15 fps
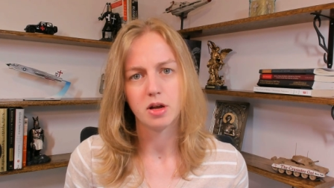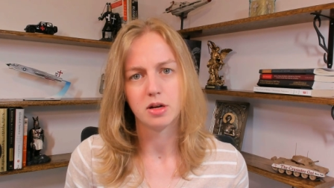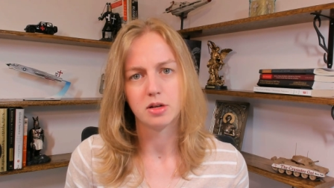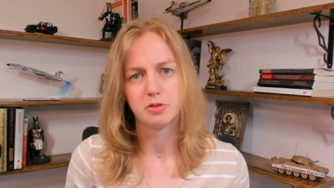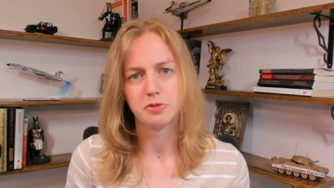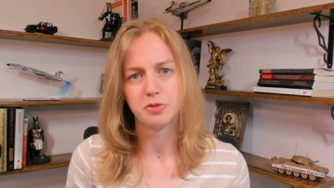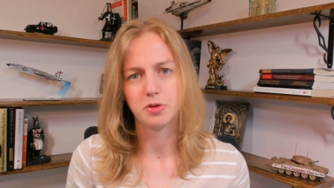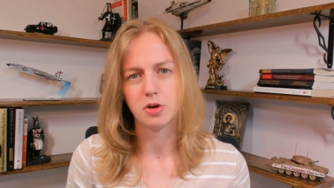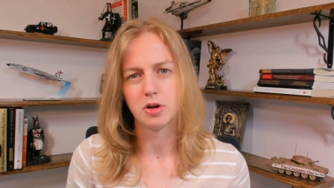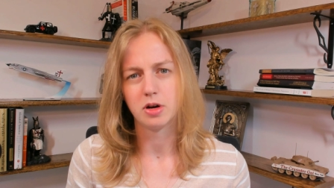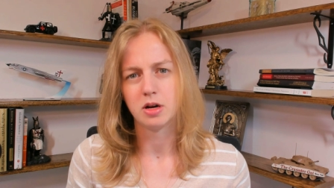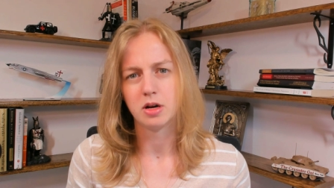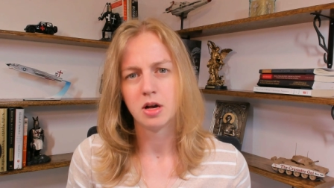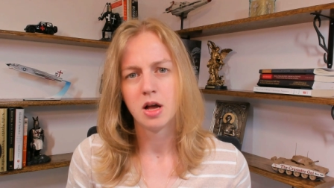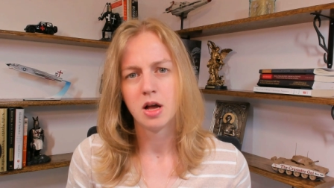for
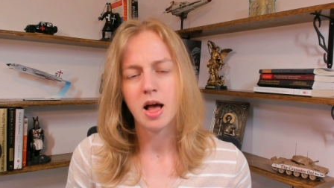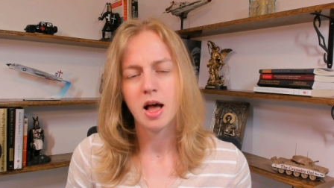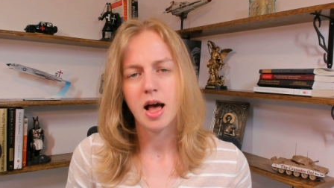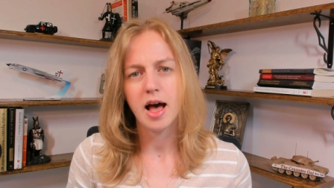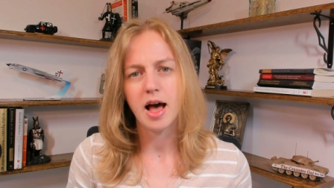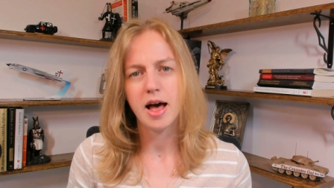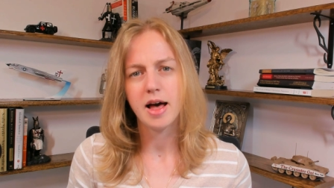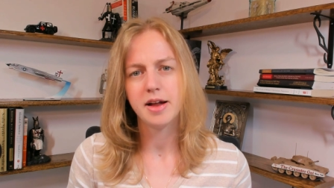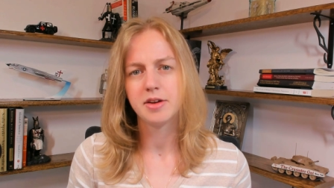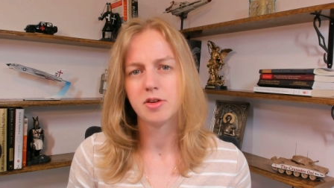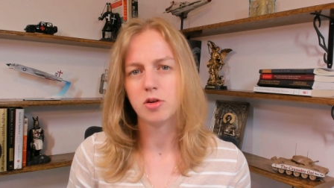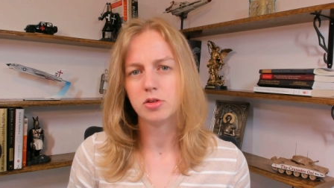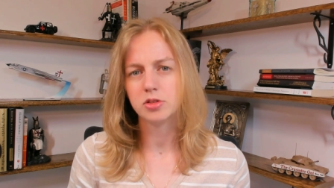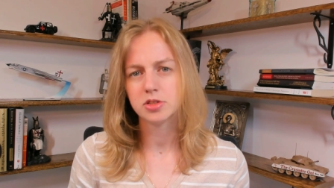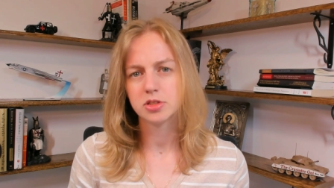her, and
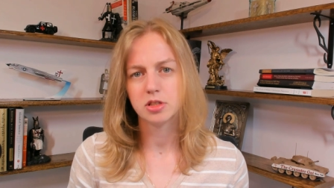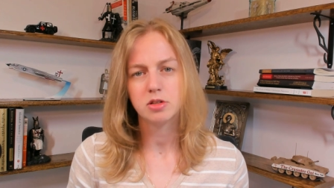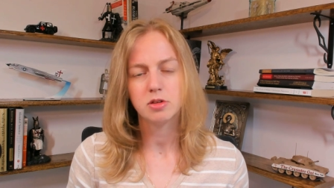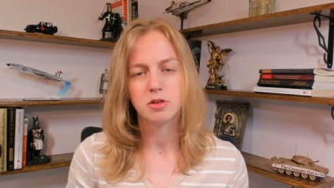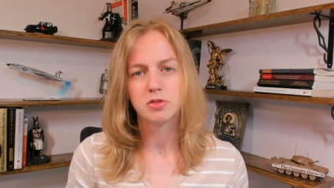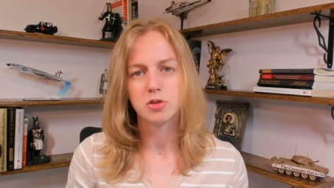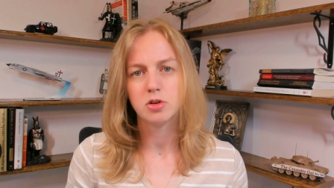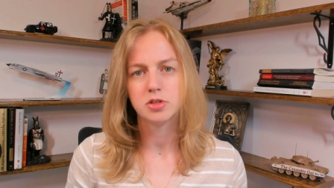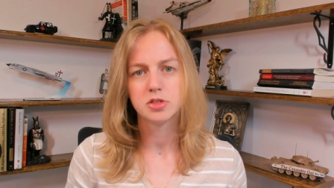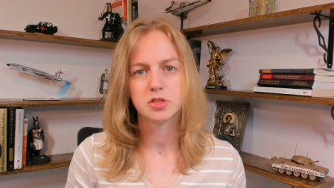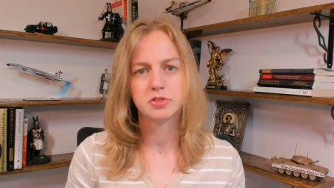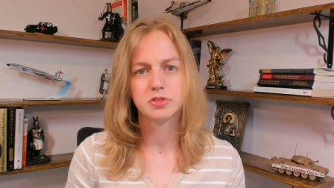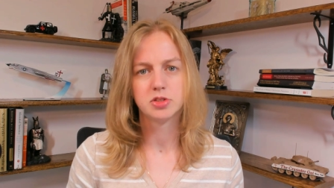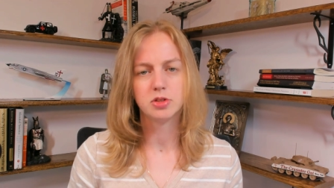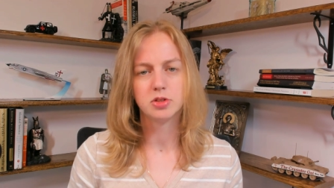also, of course,
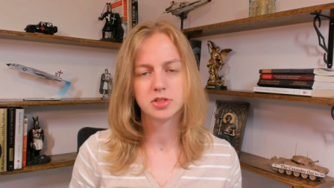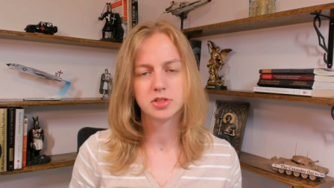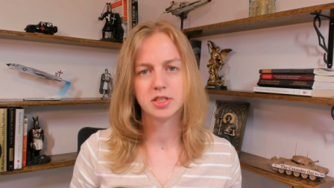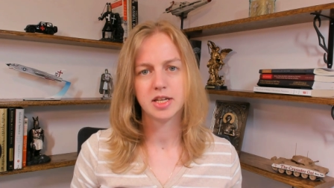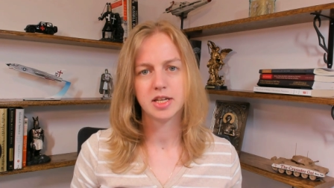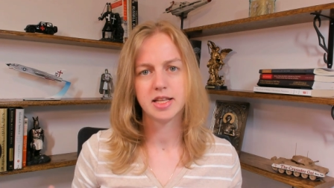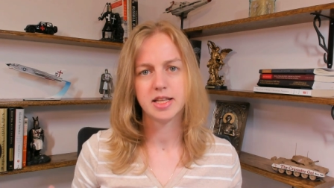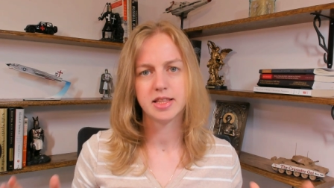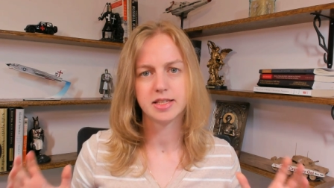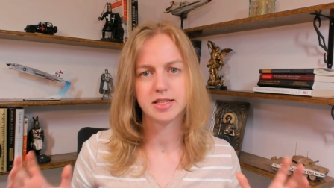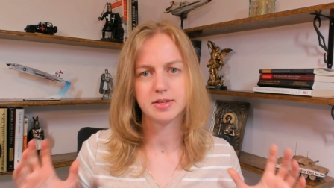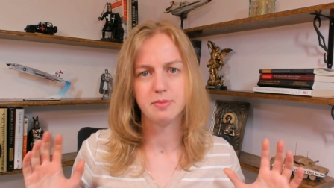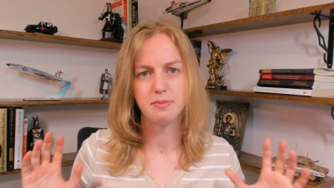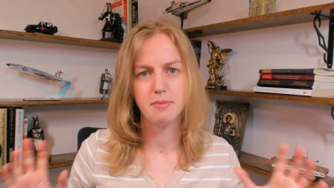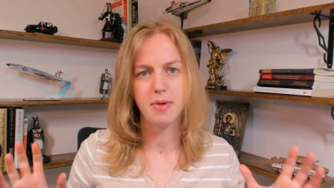resulted in this
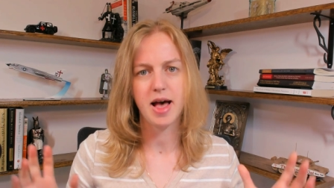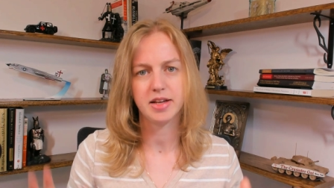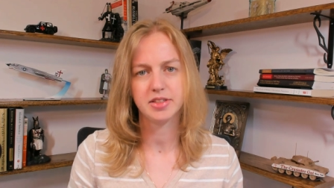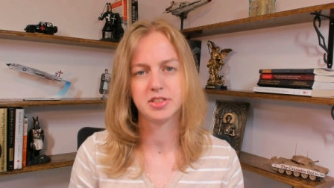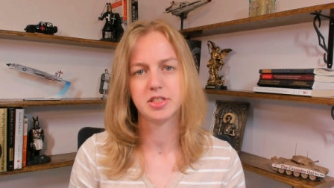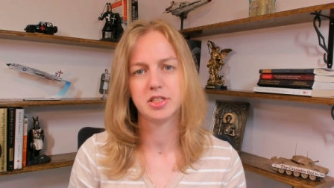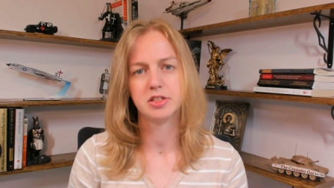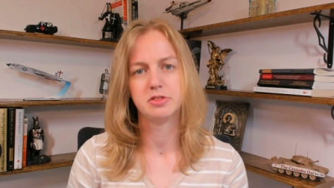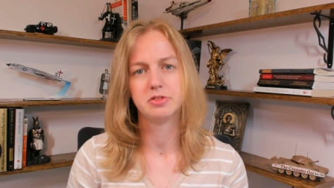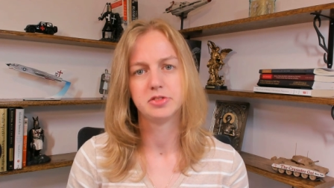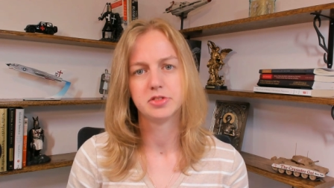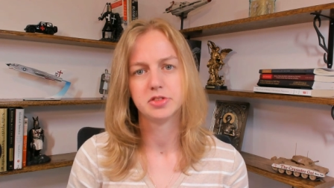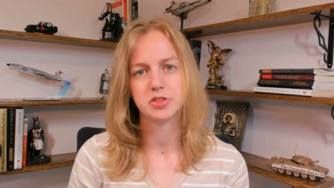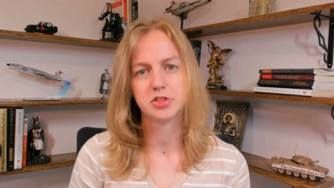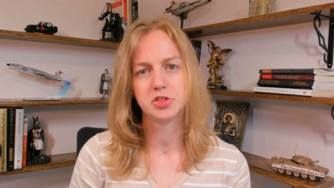massive
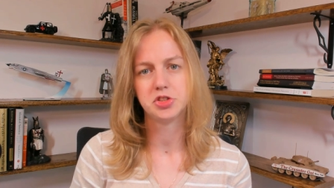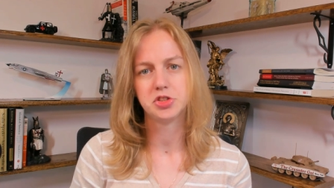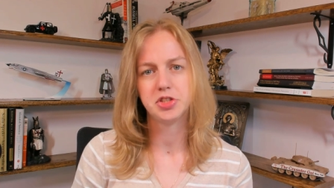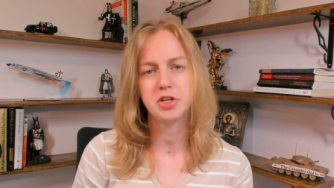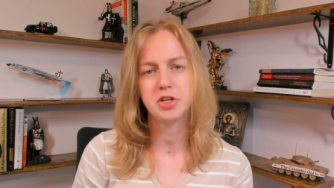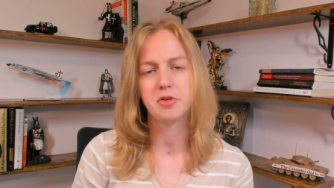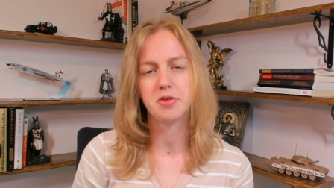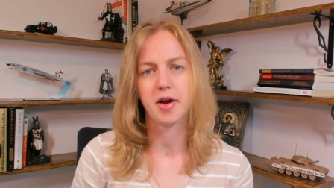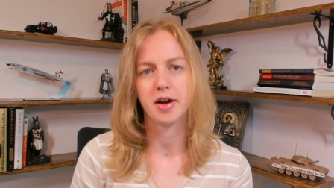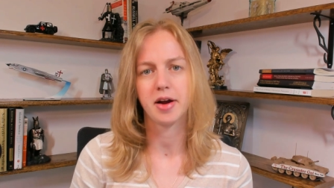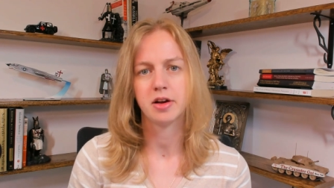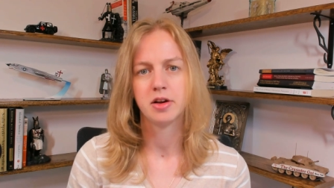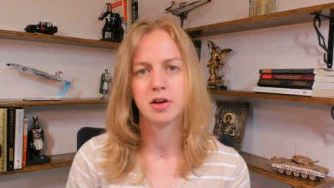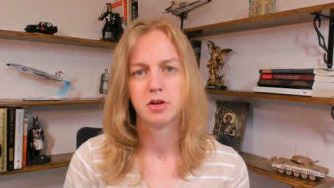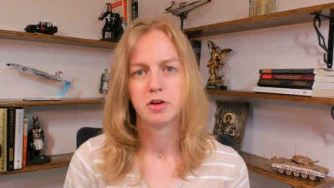cheering
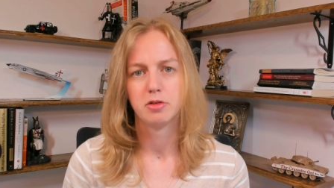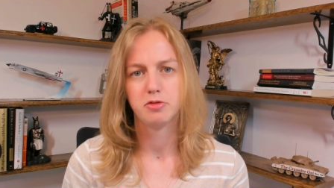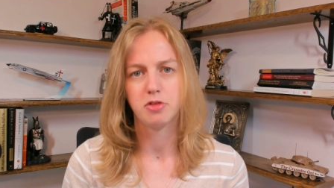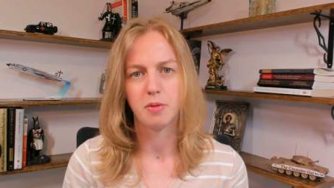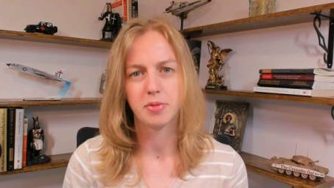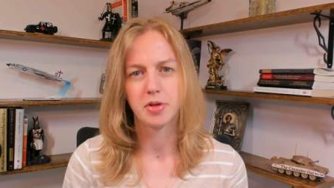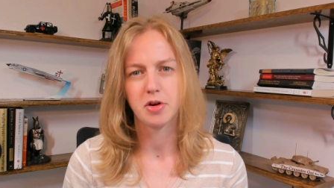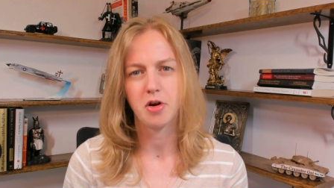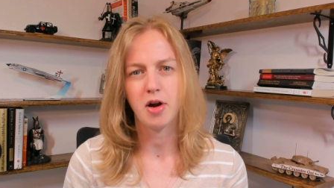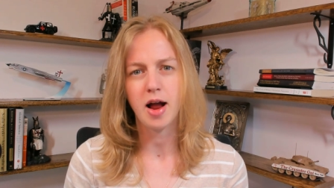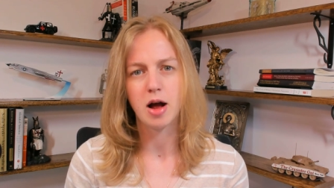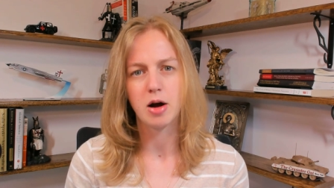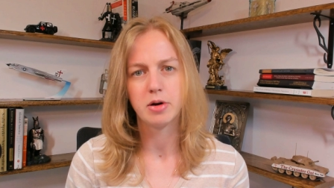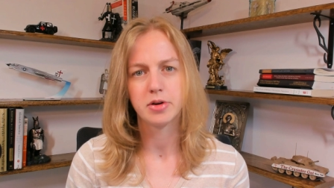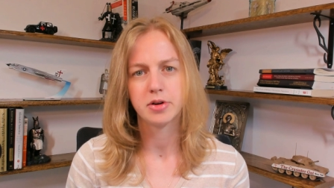from the
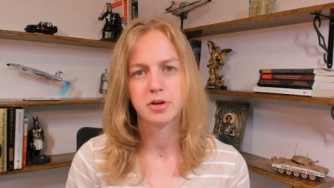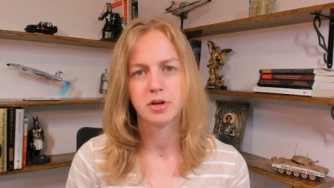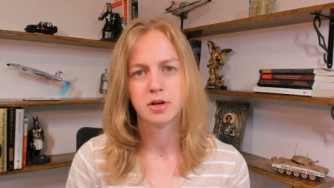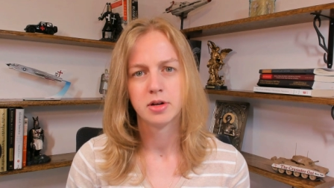crowd,